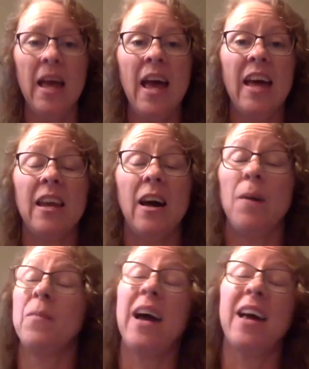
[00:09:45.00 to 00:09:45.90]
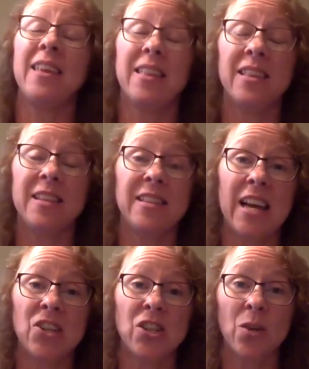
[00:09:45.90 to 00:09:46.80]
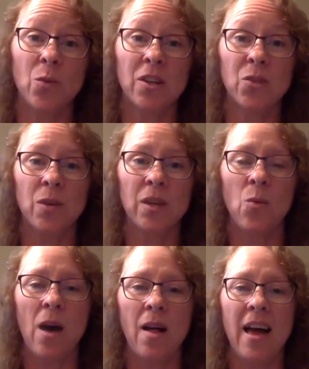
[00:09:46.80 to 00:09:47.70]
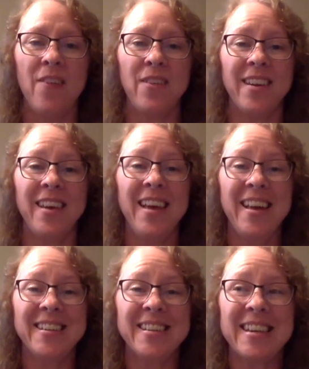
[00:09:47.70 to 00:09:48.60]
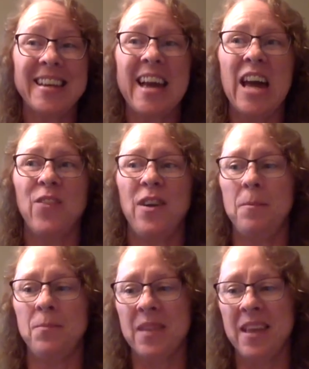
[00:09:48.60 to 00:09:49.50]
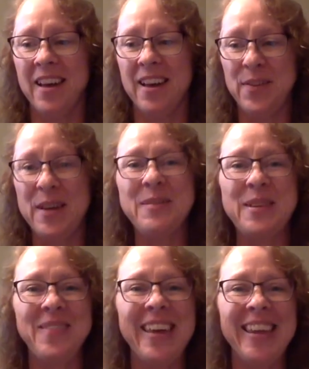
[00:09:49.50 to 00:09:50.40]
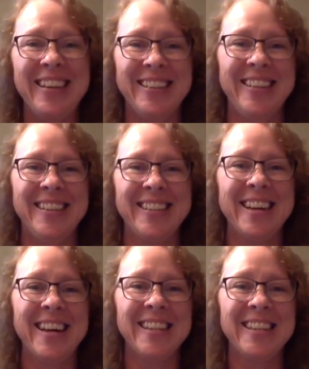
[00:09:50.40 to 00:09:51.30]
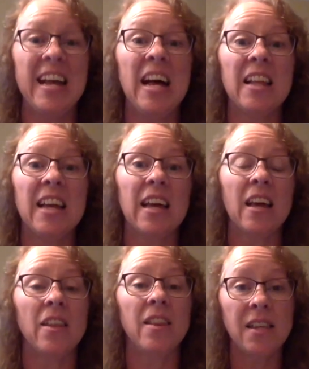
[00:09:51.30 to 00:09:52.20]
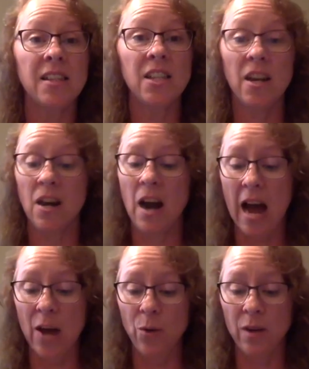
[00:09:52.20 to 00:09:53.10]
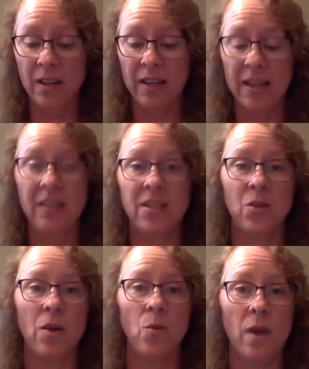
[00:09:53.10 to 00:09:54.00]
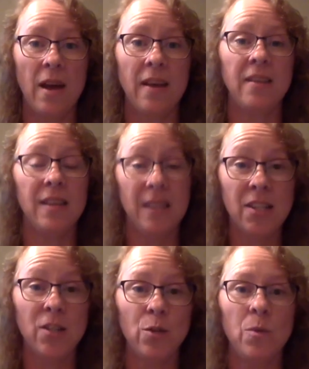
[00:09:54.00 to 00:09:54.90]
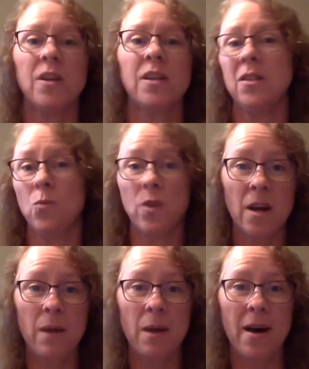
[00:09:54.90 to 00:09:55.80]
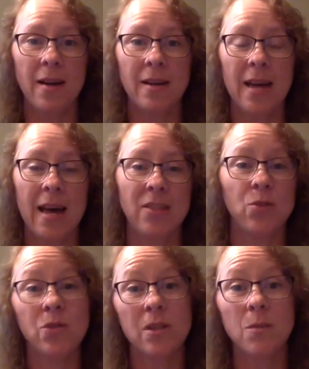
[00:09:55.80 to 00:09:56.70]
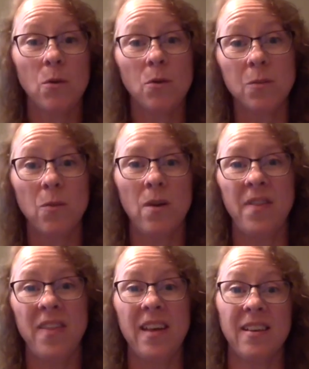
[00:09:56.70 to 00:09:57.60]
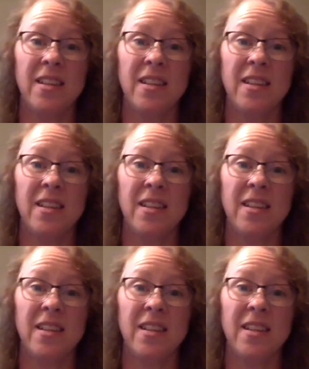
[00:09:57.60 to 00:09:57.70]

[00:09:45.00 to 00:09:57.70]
And I think that this actually works really well, having kind of a family meeting to discuss, like, this year I really need to write these 2 books and work on my podcast. Those are the most important things.